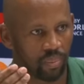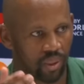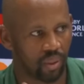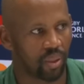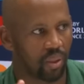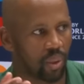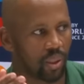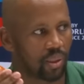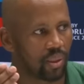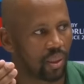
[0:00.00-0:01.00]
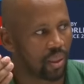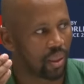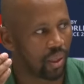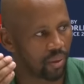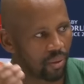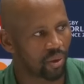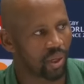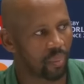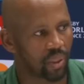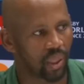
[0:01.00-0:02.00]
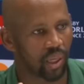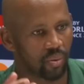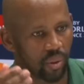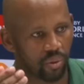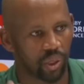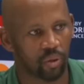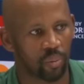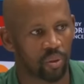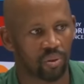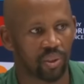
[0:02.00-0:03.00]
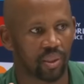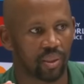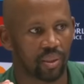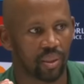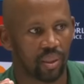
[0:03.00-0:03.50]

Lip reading: team in the world and you don't capitalize when you get opportunities,